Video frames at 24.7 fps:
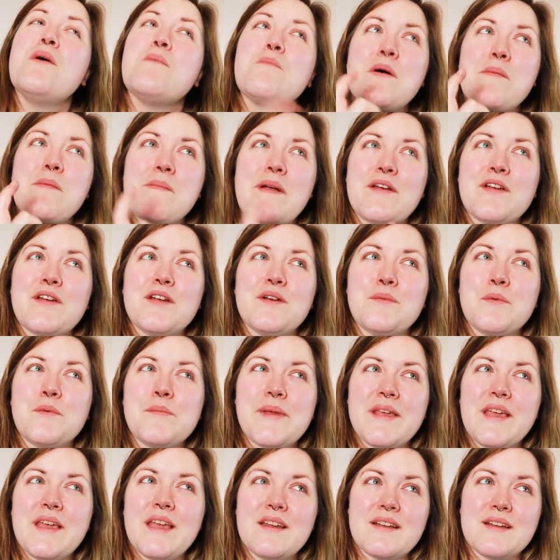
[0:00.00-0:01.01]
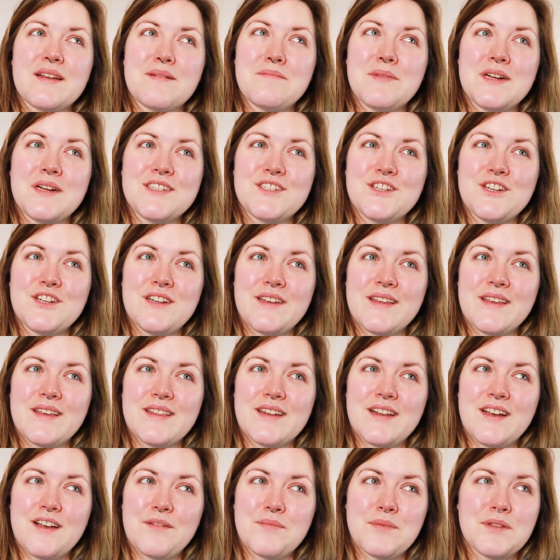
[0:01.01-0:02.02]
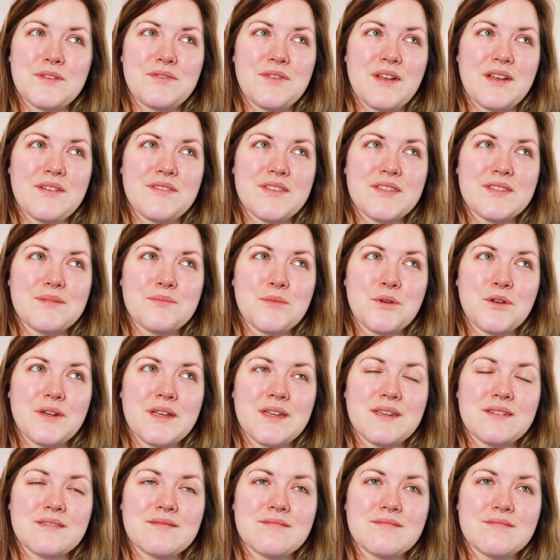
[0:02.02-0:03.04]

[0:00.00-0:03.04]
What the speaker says: but Mario will be getting up much earlier than 5:30 this morning.